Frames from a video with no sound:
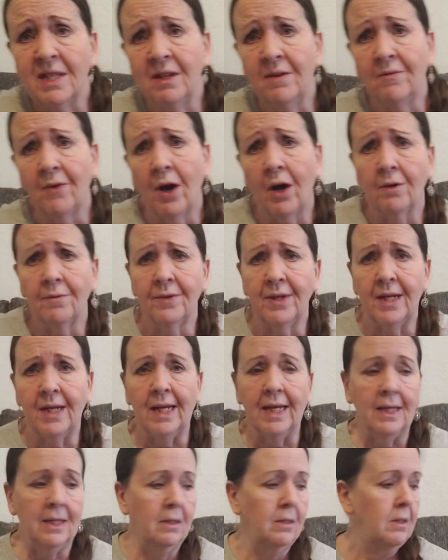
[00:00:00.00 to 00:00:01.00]
involved in
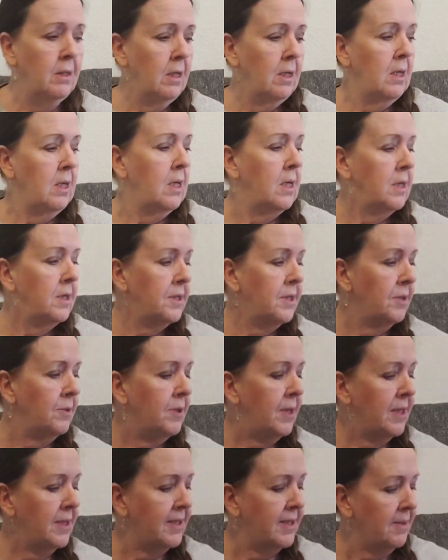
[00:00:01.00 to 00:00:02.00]
it. So
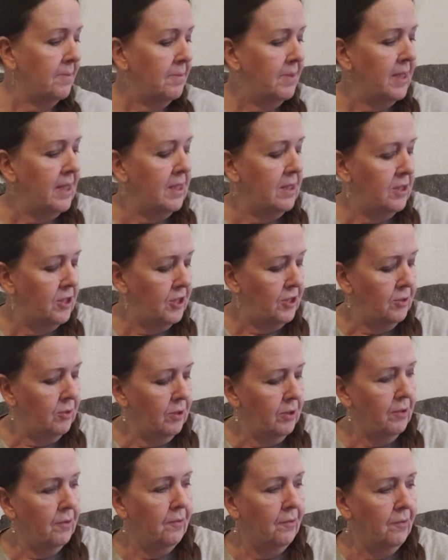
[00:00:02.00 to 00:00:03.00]
that's something to
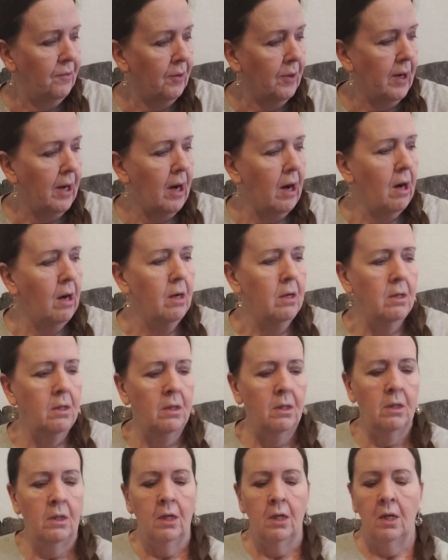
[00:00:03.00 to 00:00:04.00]
look for.
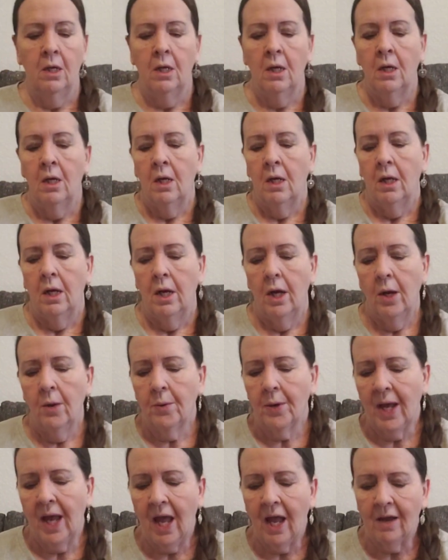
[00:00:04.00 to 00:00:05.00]

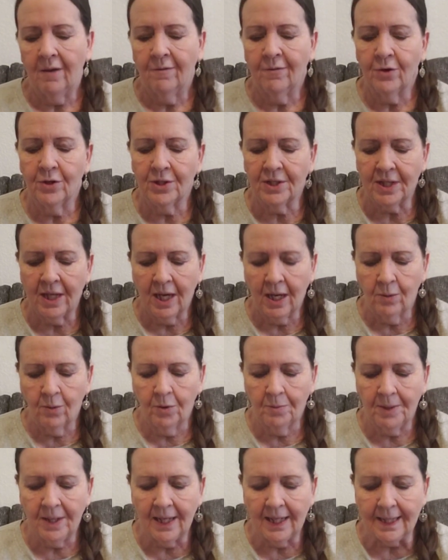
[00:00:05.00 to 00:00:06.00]
Okay, first thing I
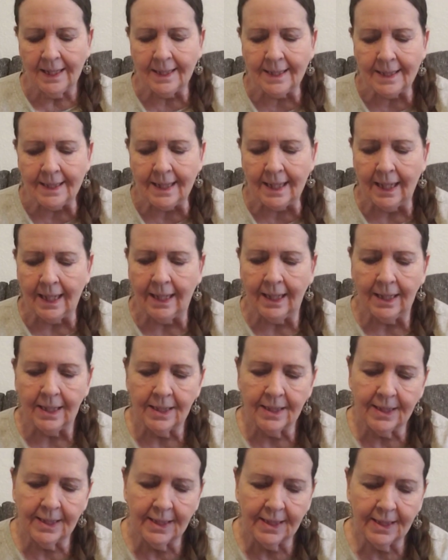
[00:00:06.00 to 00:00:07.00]
will be listing
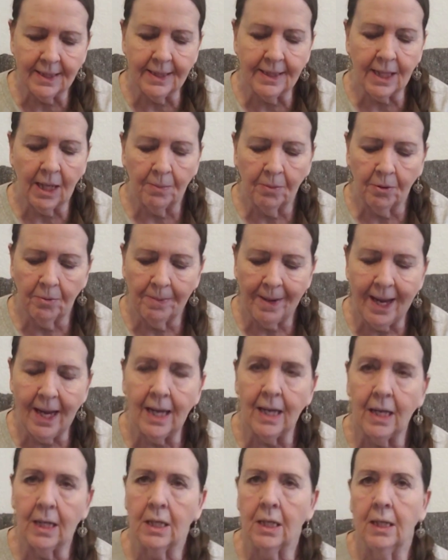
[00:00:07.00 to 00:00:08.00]
is this double
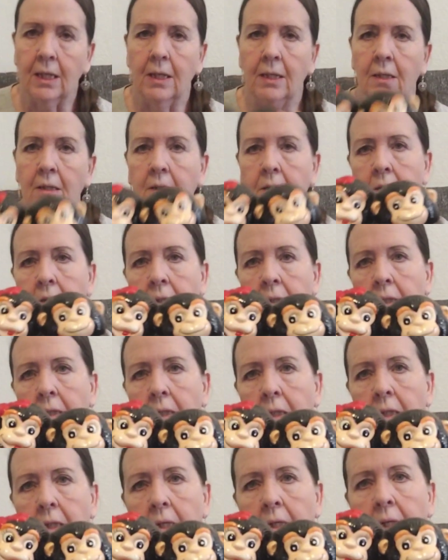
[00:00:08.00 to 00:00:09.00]
bank.
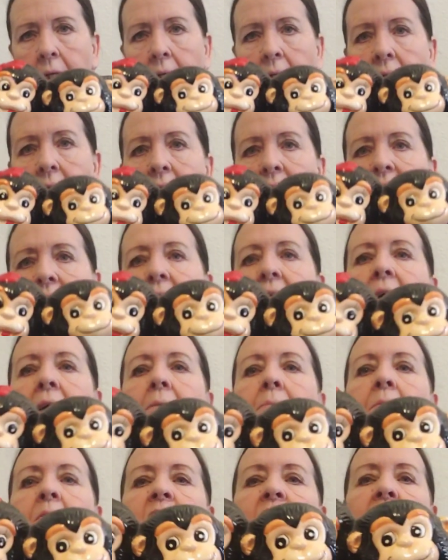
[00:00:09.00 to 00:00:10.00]
Isn't that
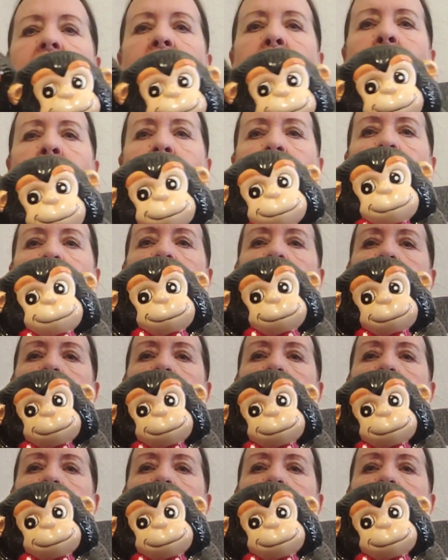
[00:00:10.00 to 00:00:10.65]
cute?